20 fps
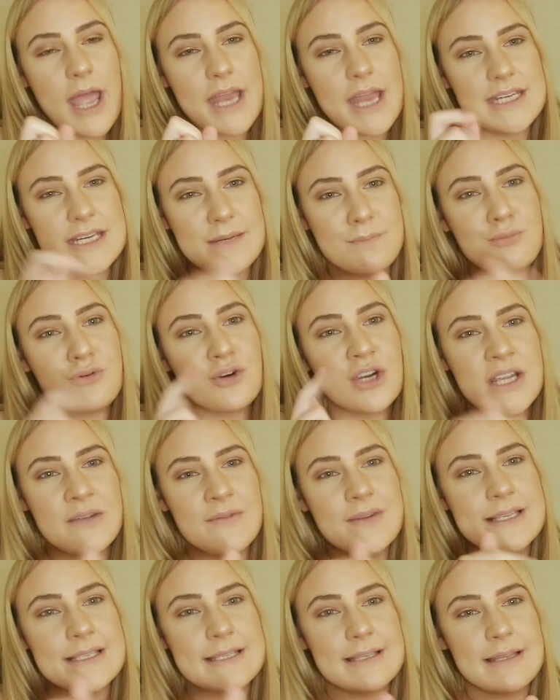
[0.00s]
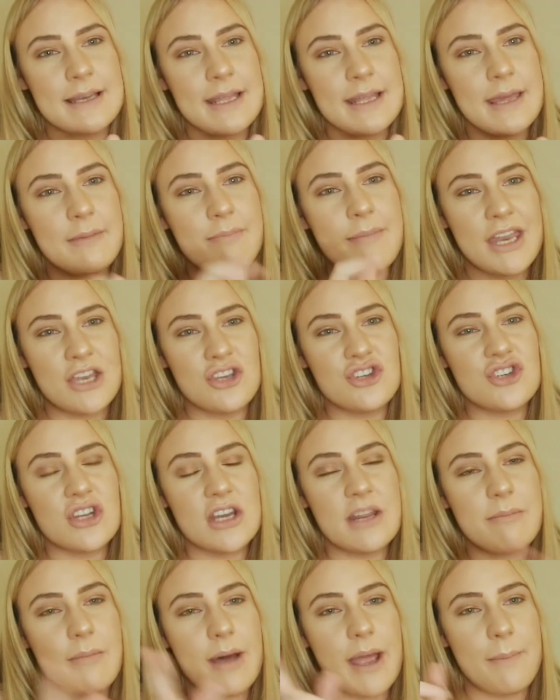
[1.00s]
did previously mention
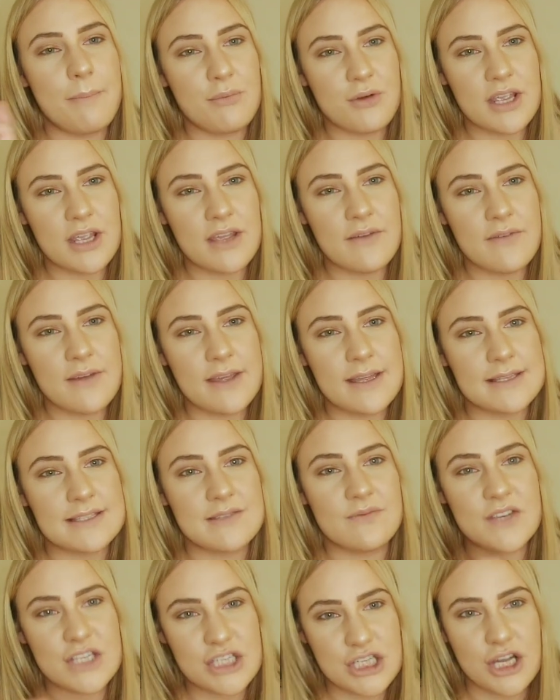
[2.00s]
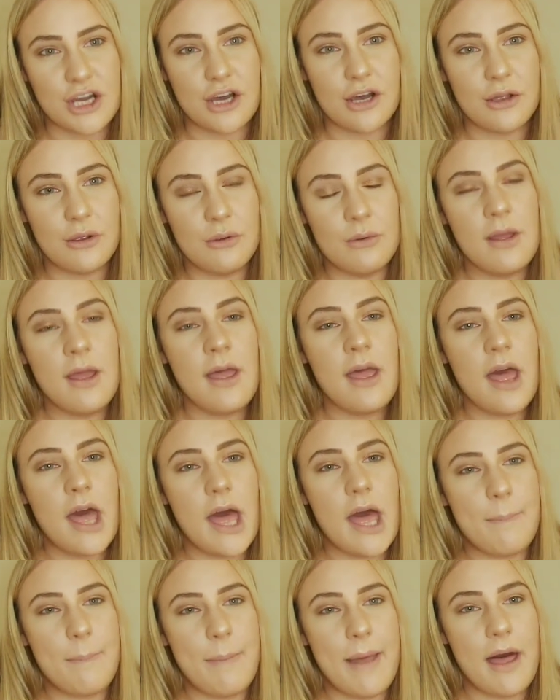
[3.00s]
in my previous video
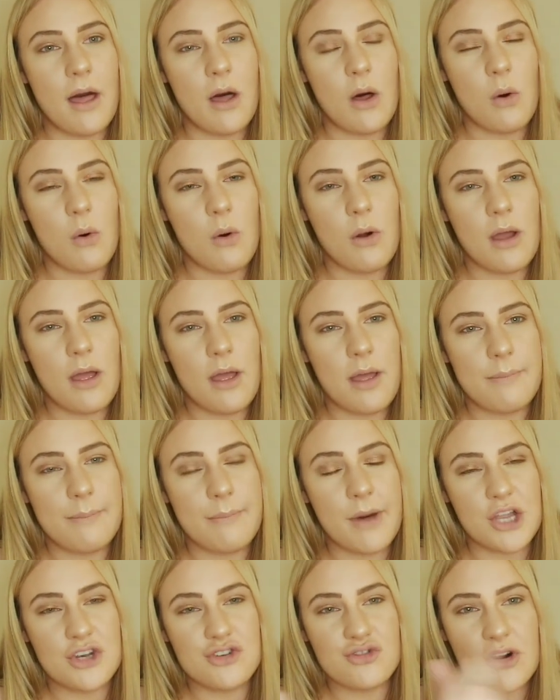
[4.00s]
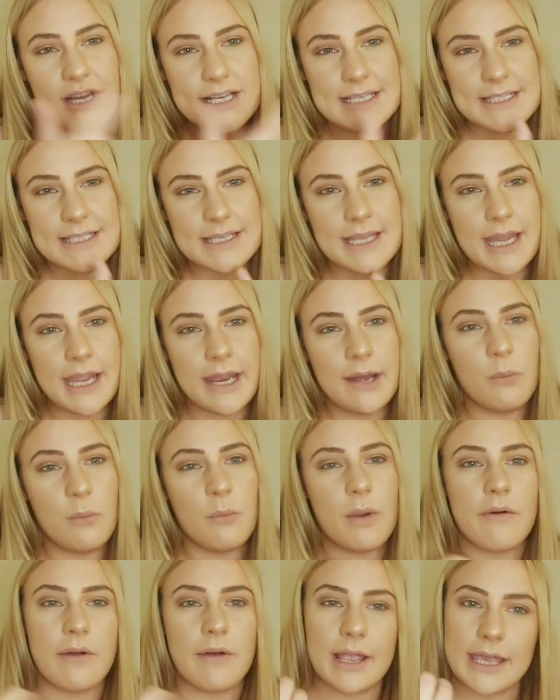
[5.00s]
about my dry skin and
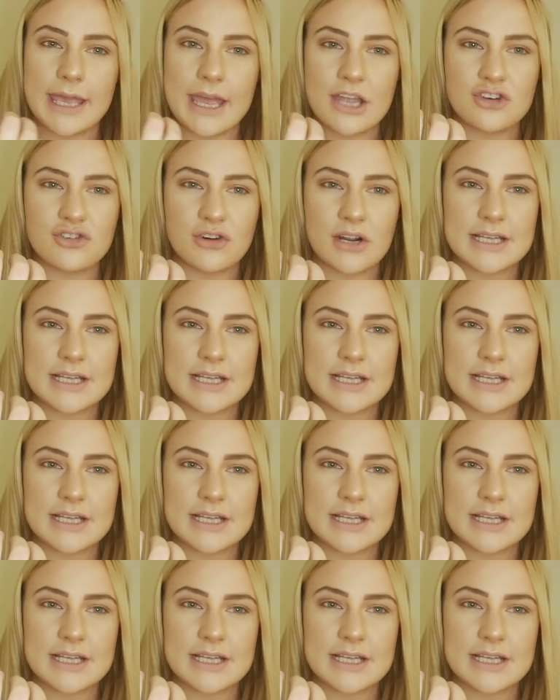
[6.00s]
where I get dry